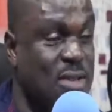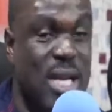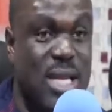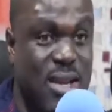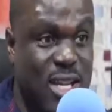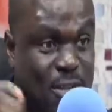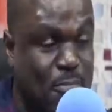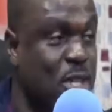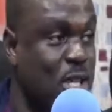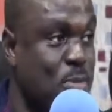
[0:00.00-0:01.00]
promote
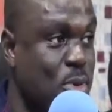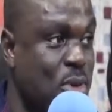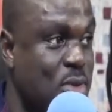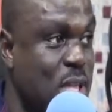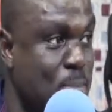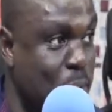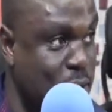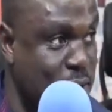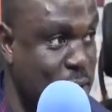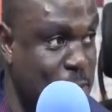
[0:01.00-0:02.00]
inclusiveness,
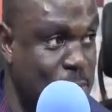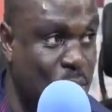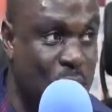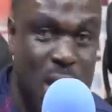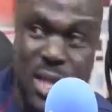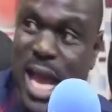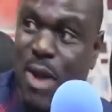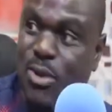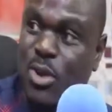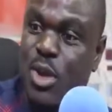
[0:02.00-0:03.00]
it will be difficult
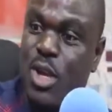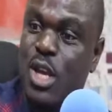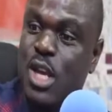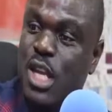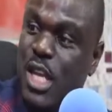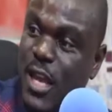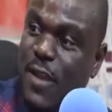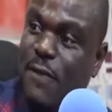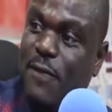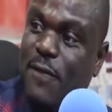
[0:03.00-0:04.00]
for any party to
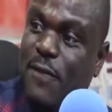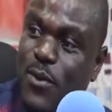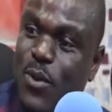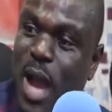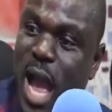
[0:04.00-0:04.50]
hold to one